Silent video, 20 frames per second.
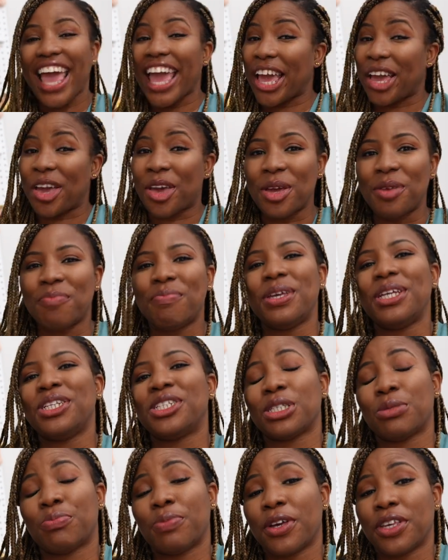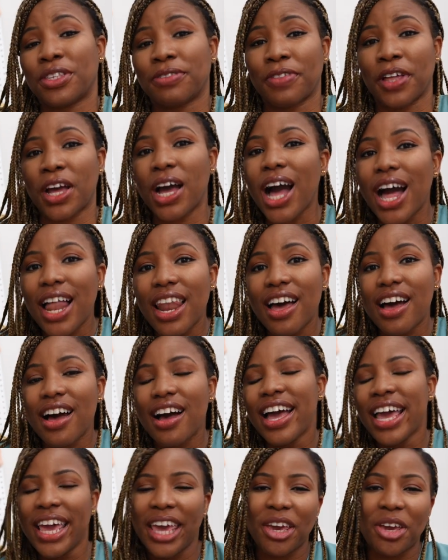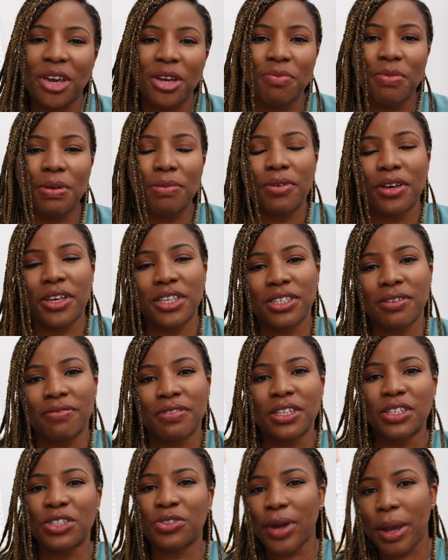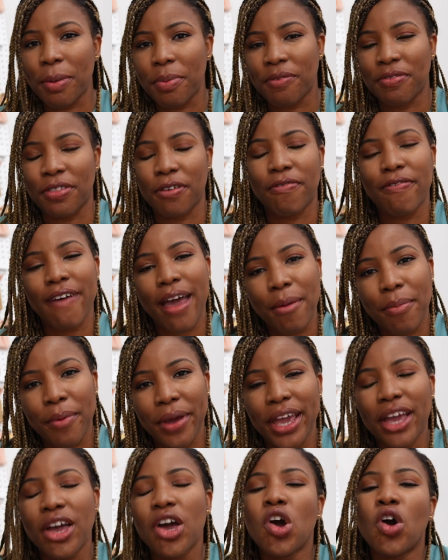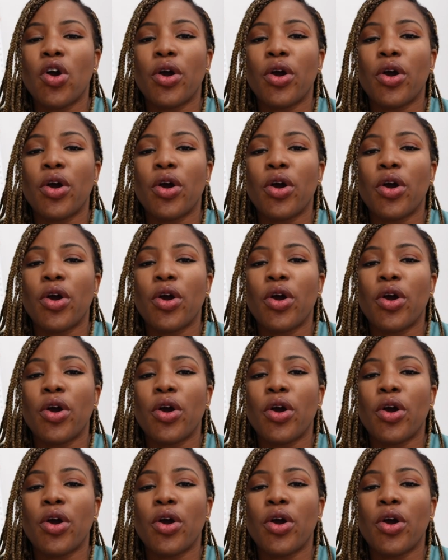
it could be just because of the color, it could be because of the drape of the fabric,